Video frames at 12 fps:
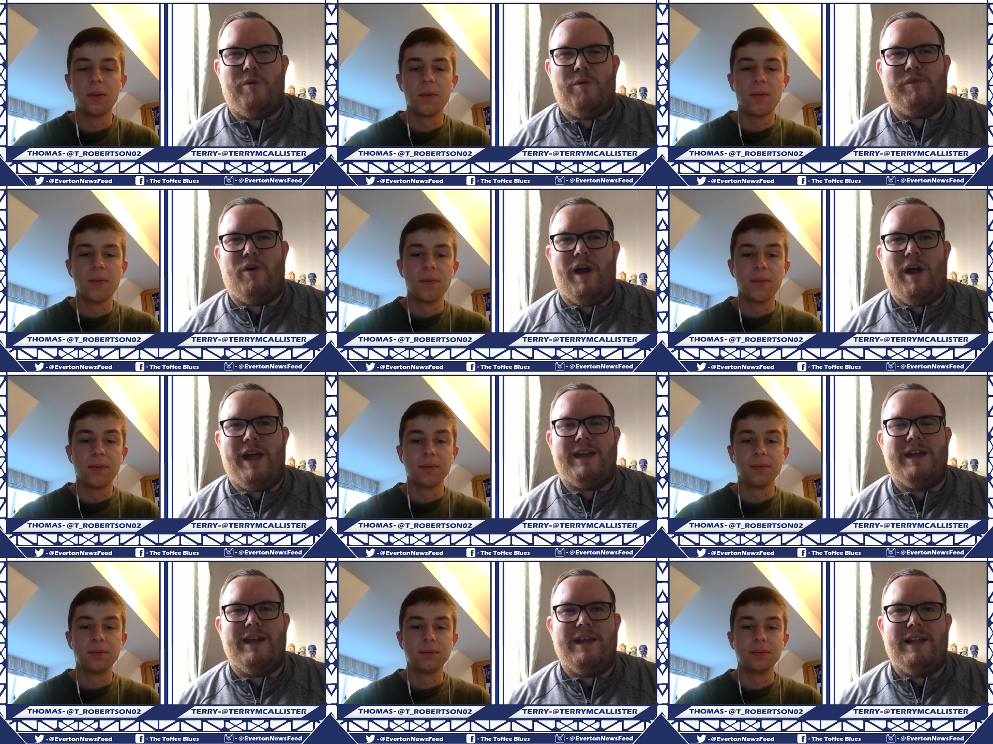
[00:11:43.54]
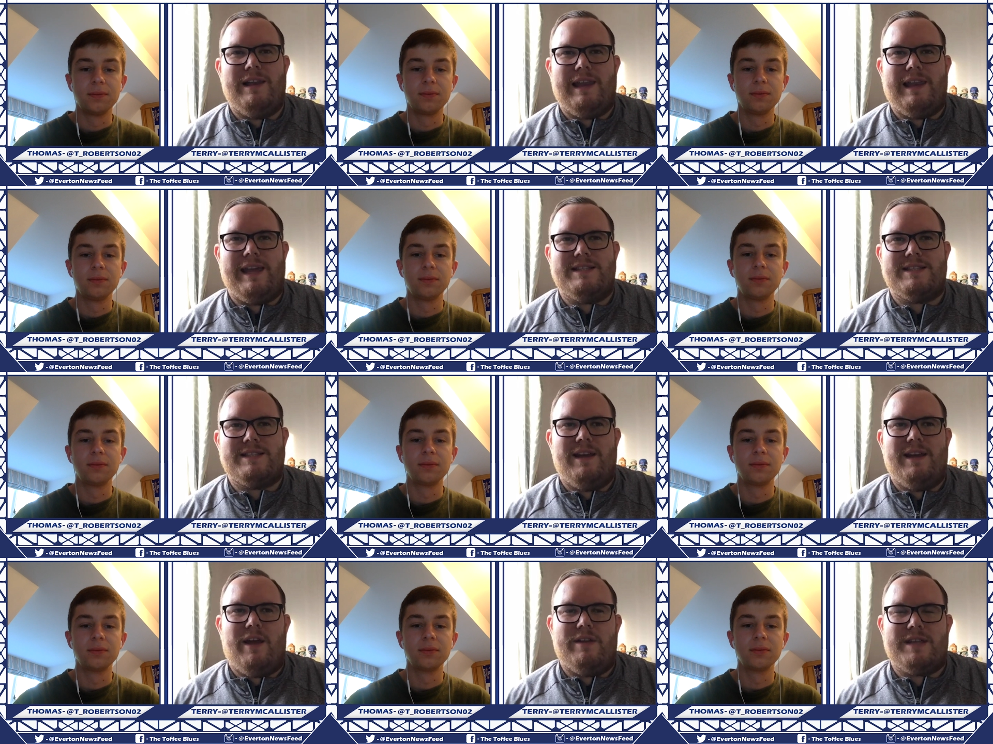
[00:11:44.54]
Speaker 1: going to go for a
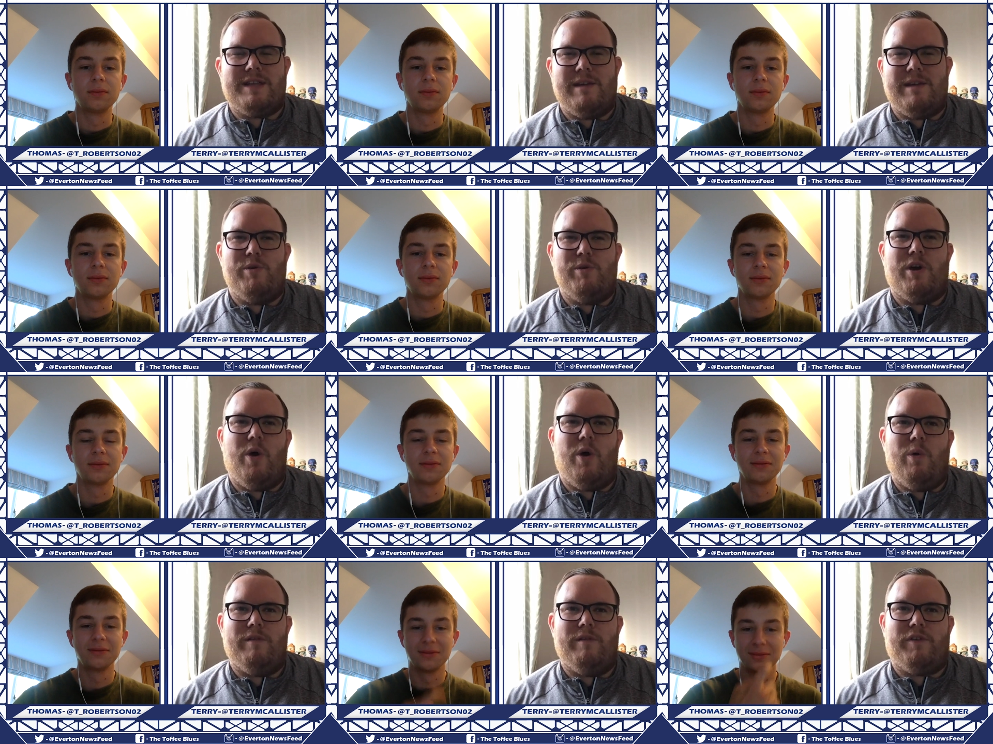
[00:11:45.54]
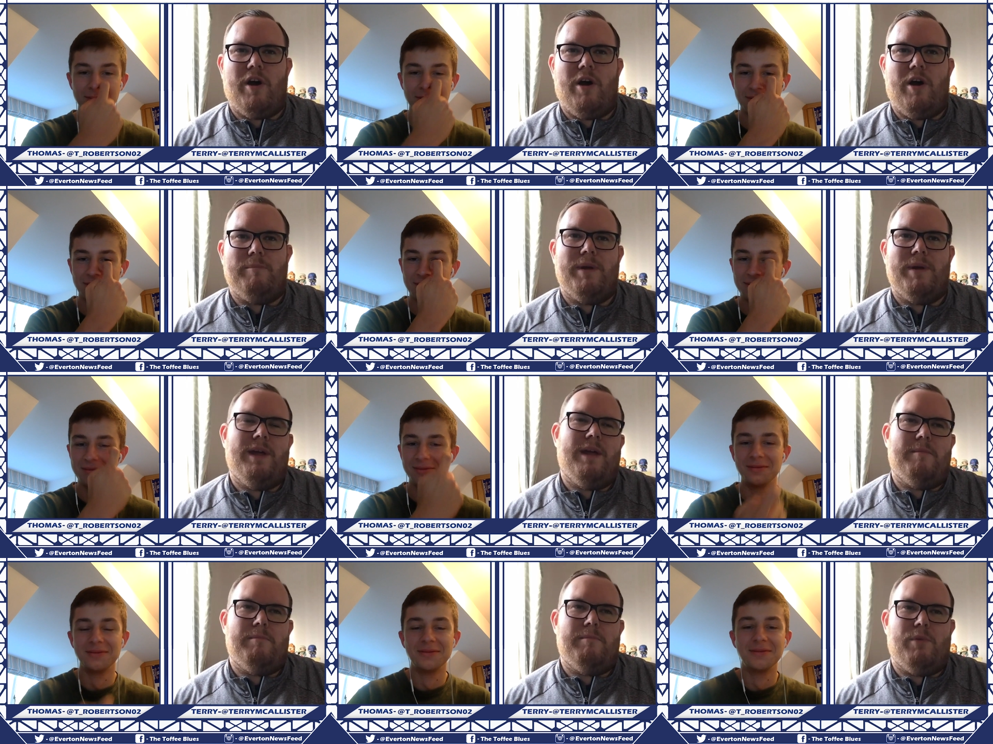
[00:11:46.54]
late debut goal
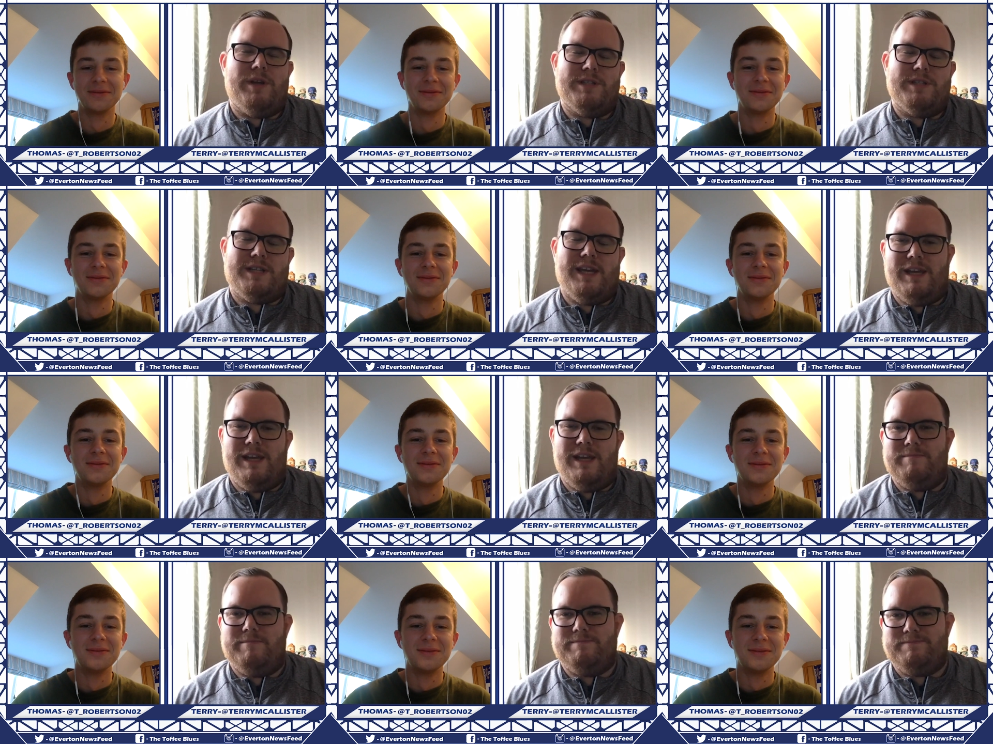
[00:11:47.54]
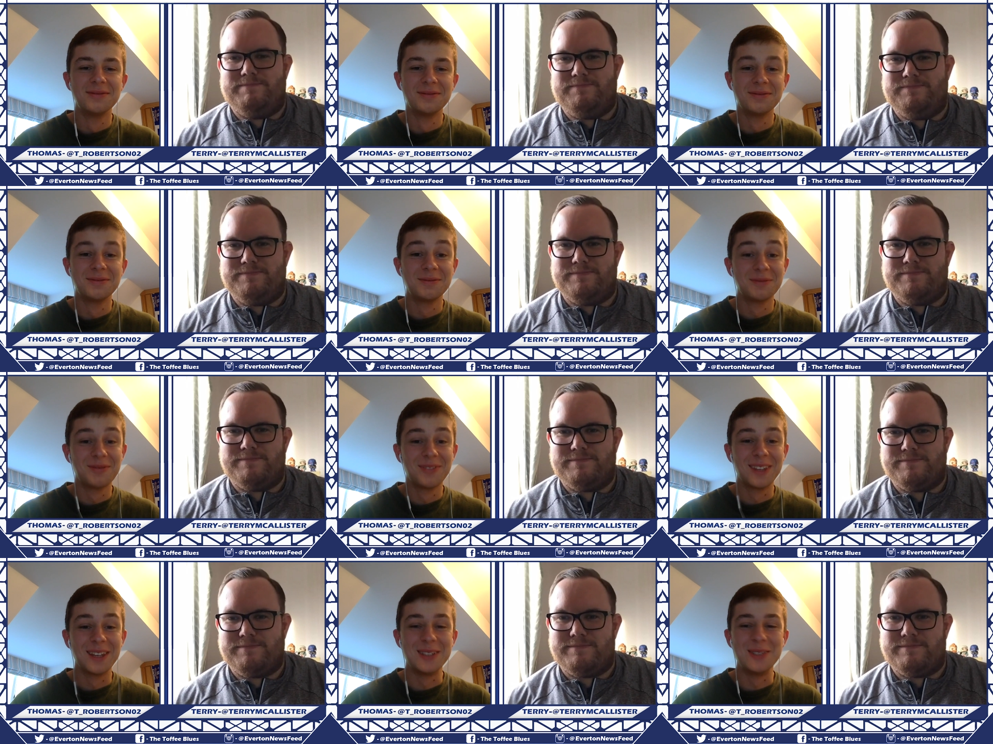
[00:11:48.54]
from Moise Kean.
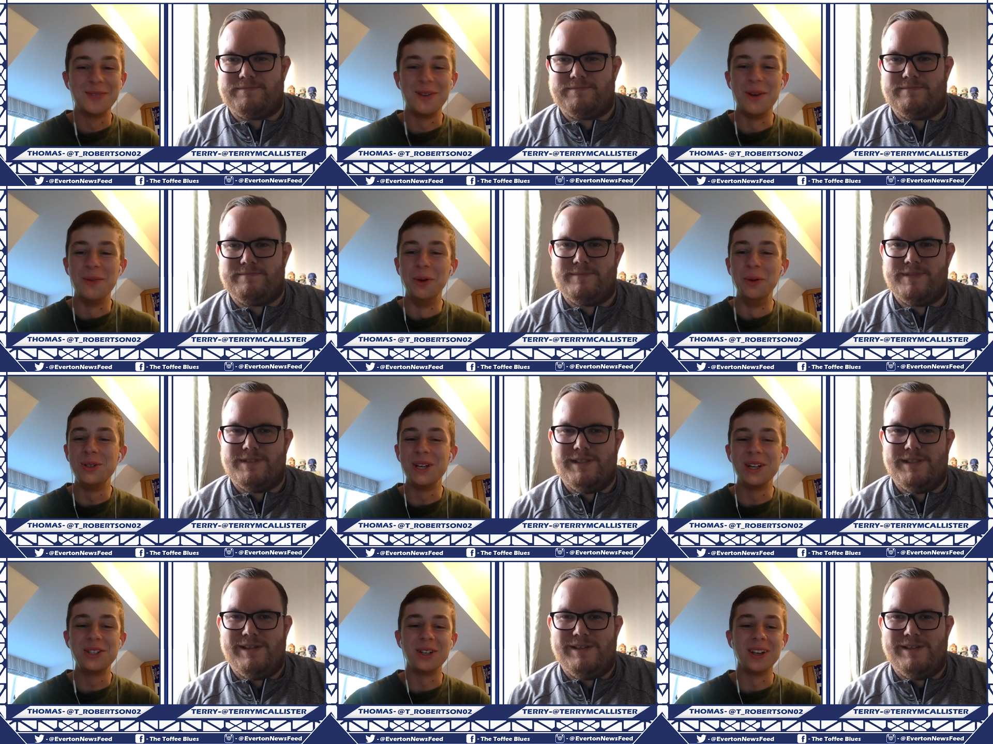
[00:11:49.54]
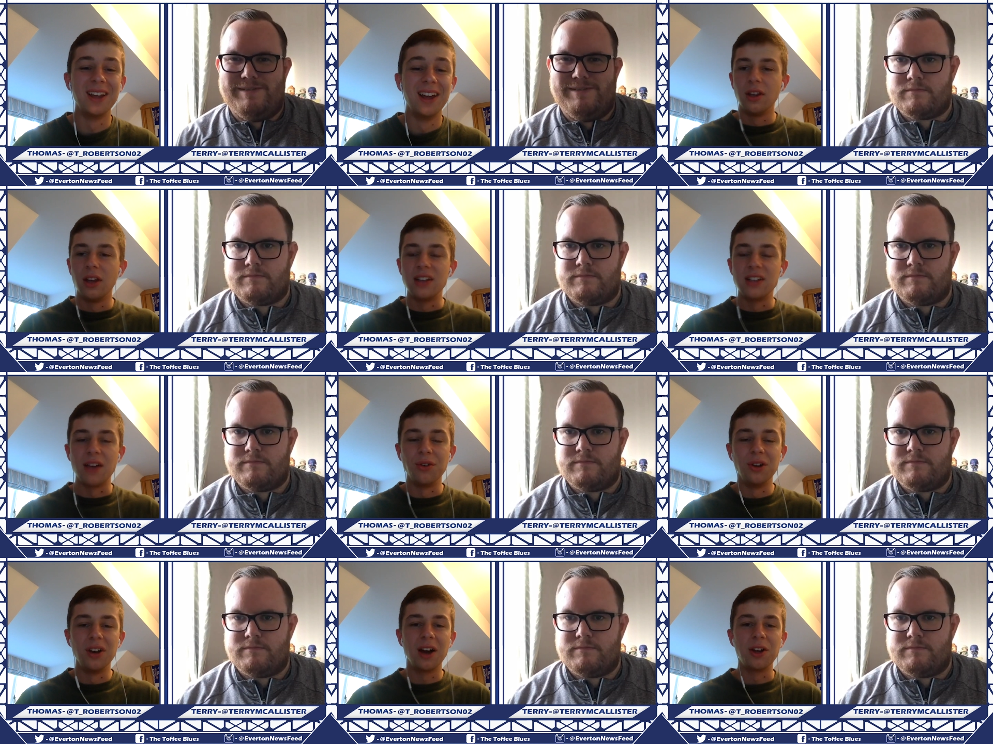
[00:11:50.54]
Speaker 2: It's a very bold prediction. It's
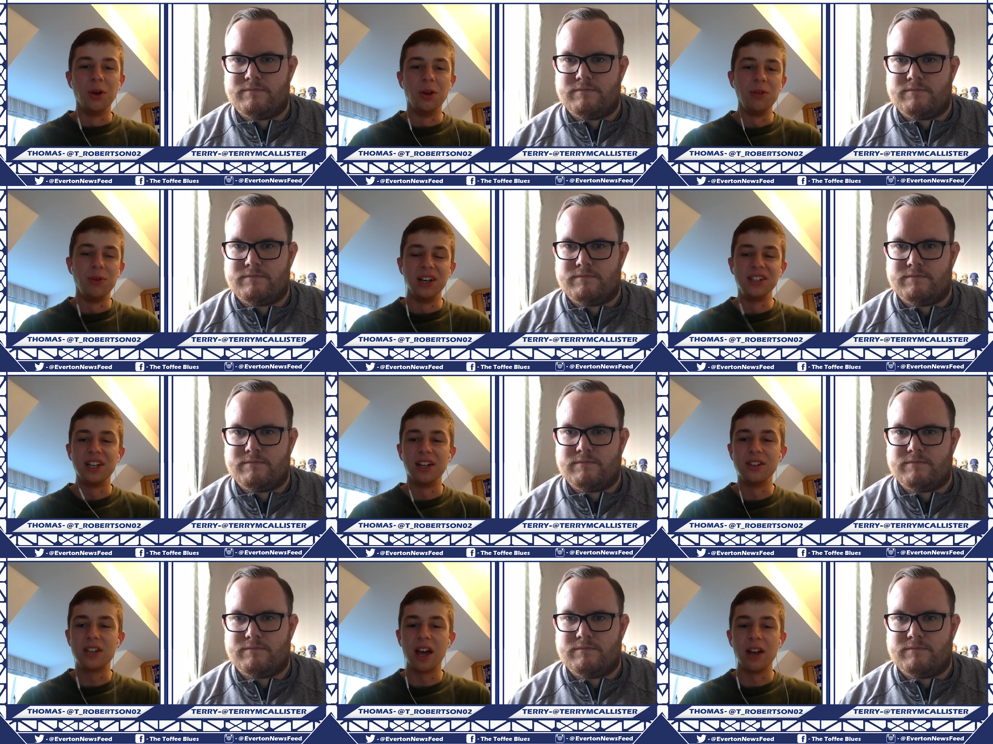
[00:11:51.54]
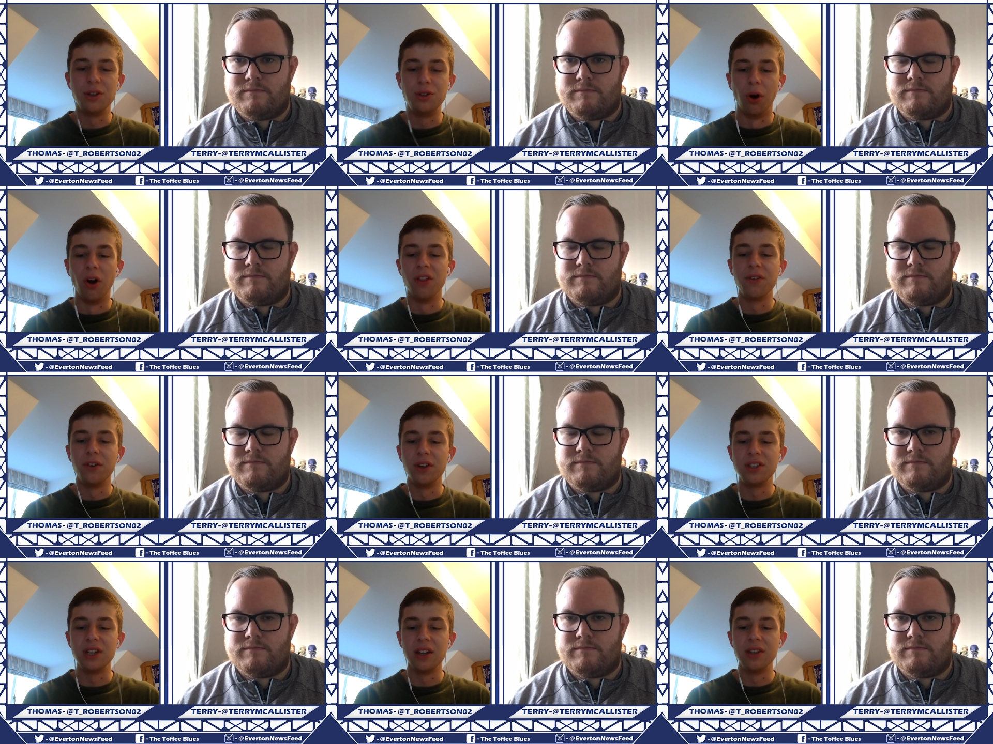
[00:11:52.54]
Everton. I can only really see us getting a draw on the
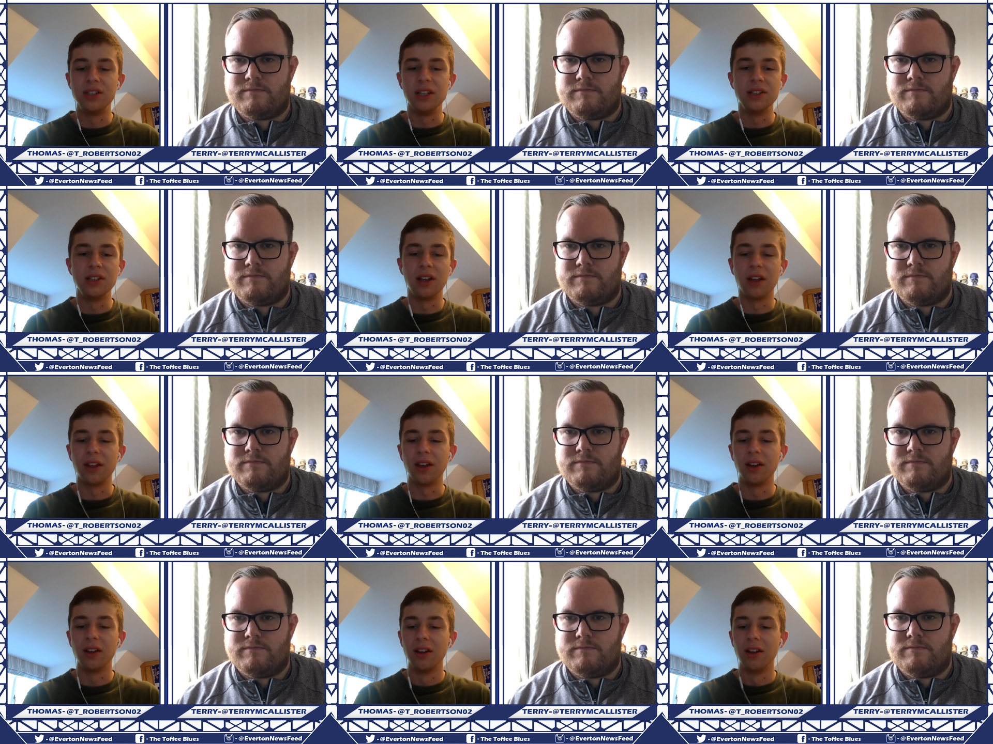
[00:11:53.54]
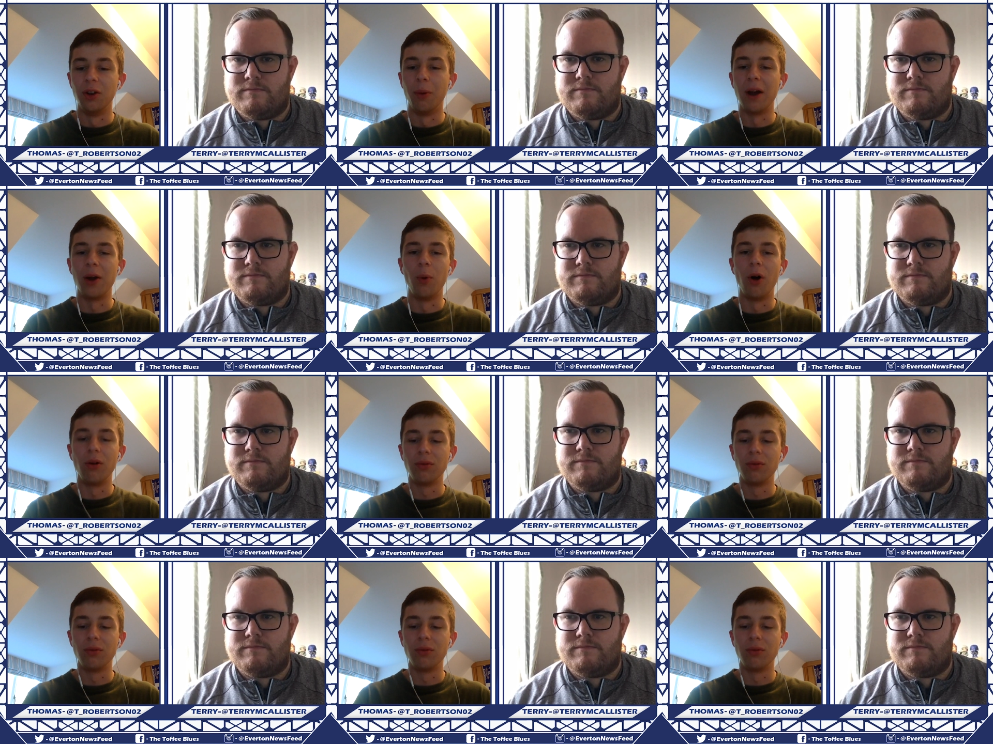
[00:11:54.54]
first day of the season. I think no matter what